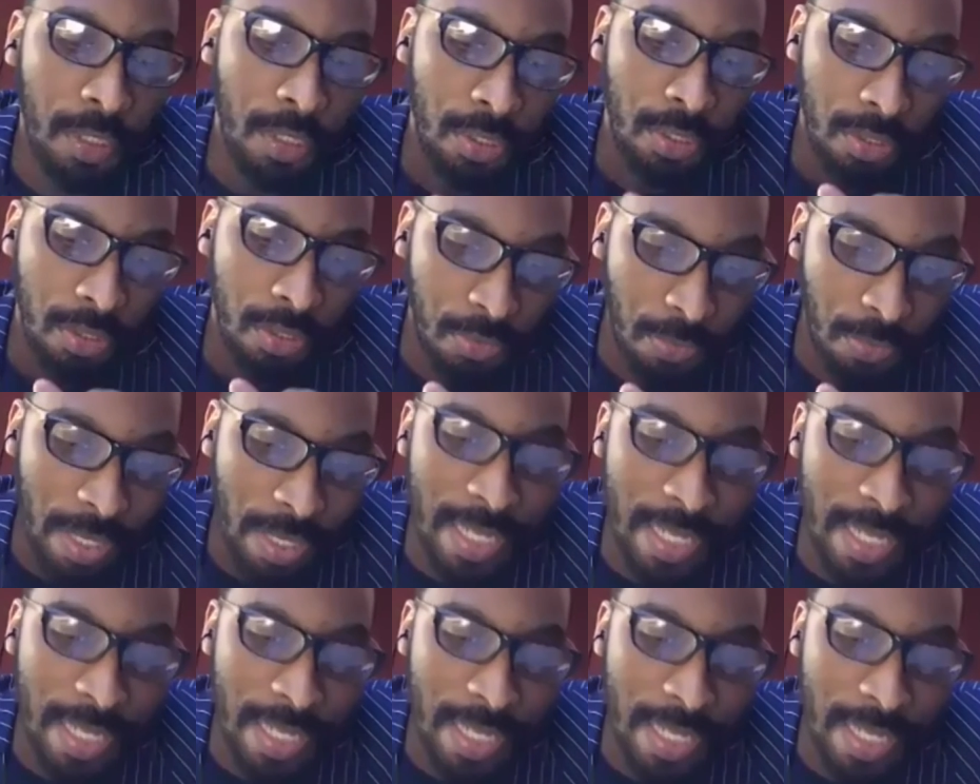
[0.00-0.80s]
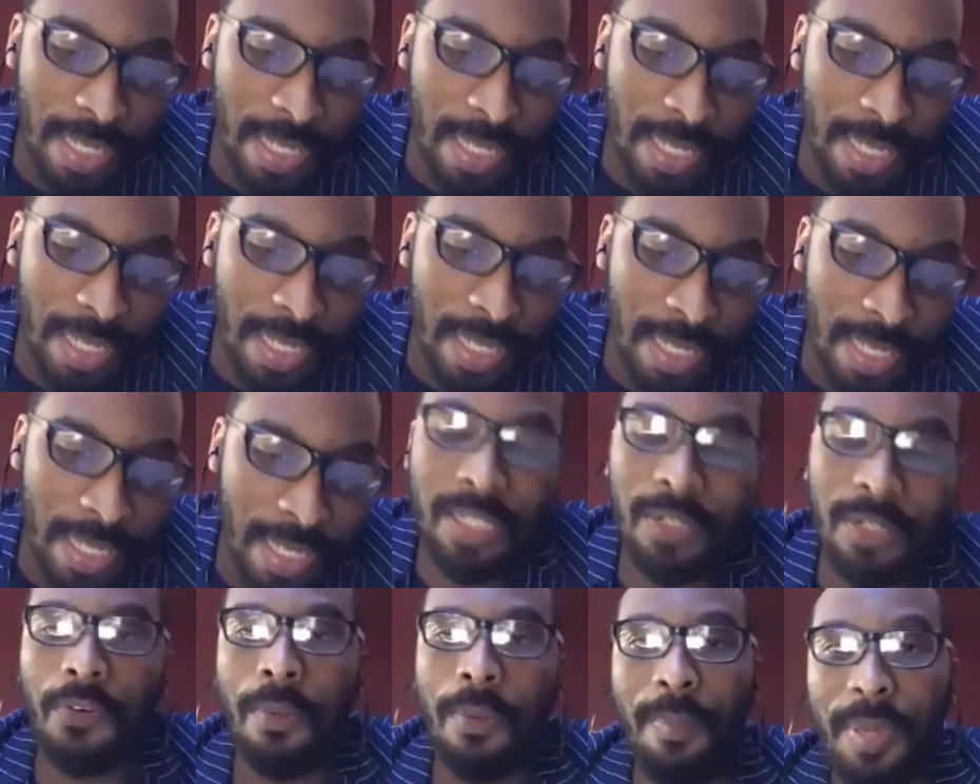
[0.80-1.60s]
Create from
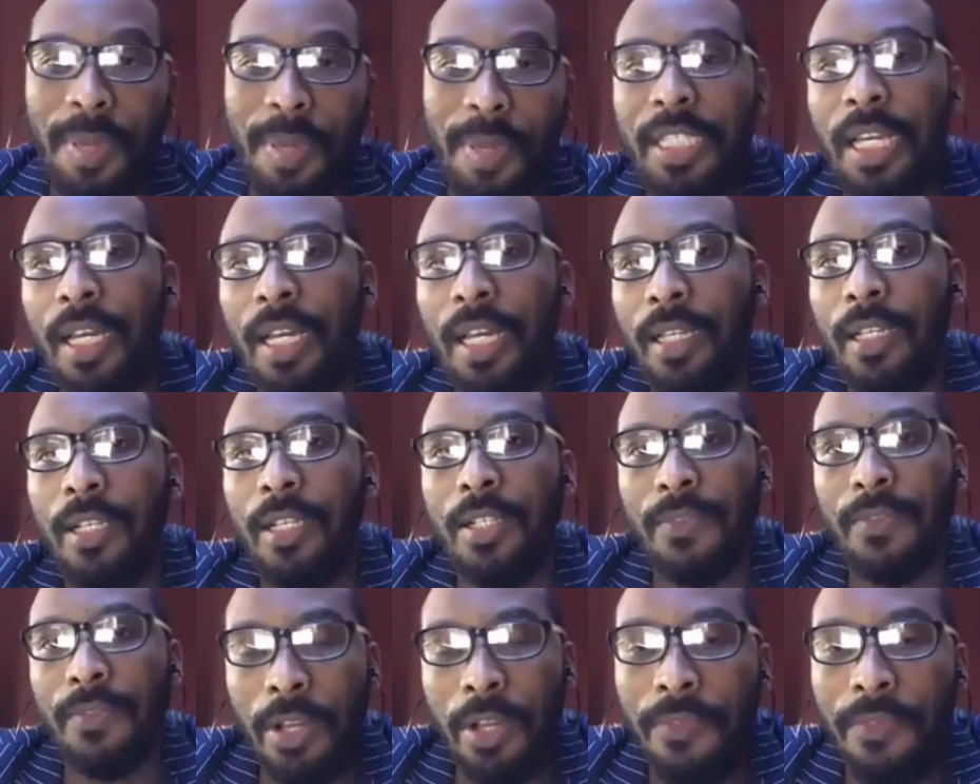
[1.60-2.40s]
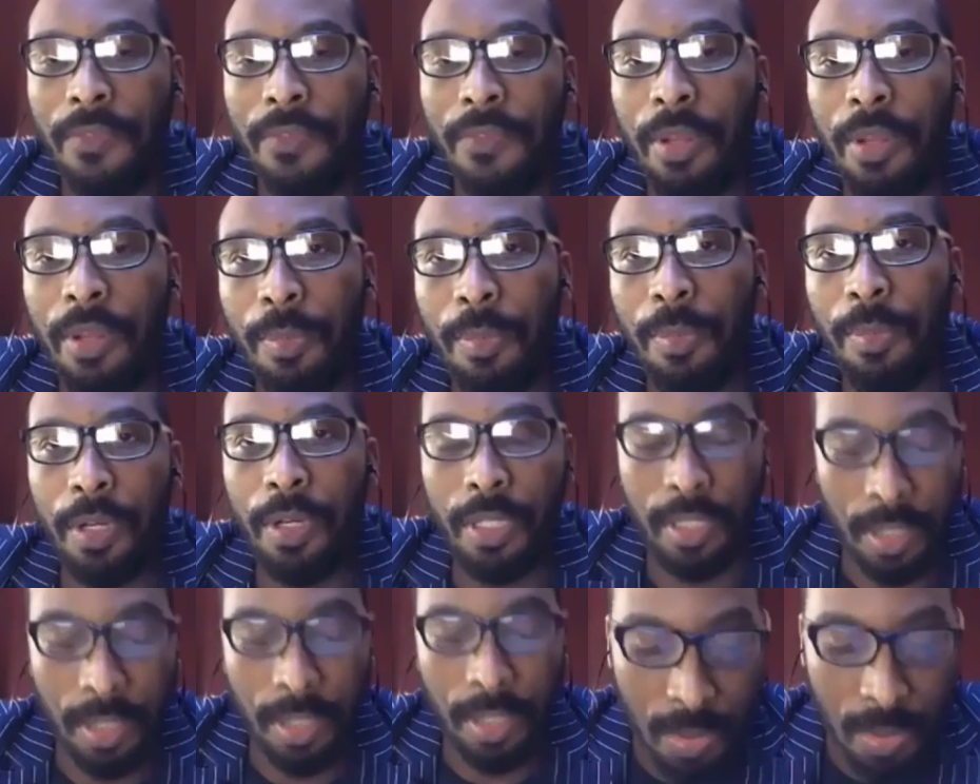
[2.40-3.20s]
picture is very, very important as
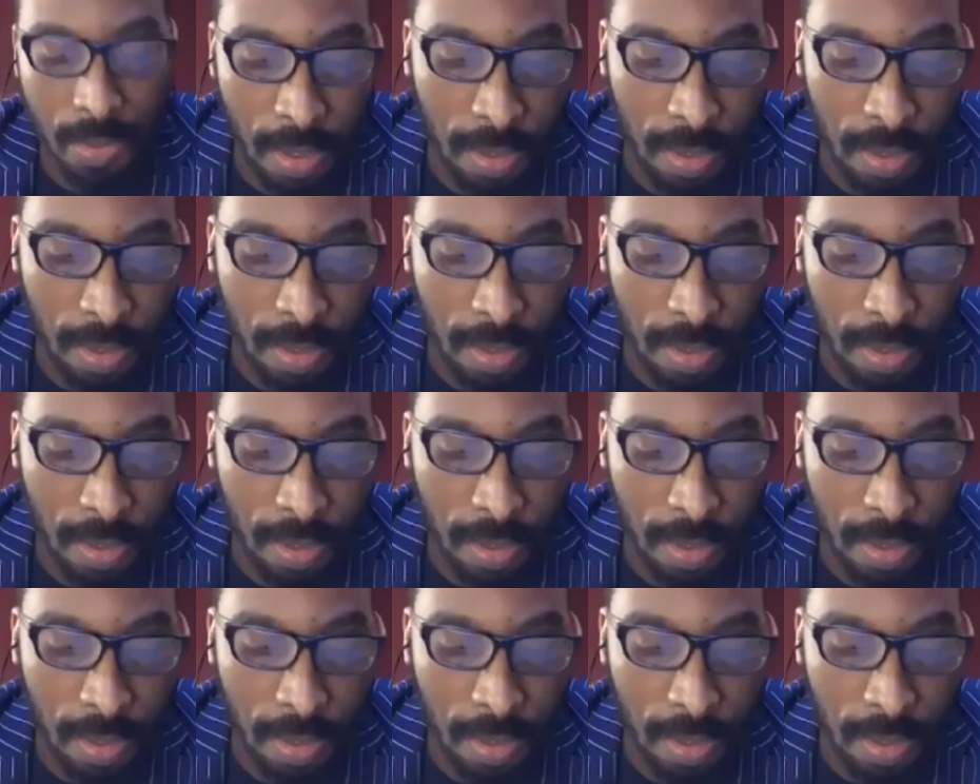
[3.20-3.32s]
well,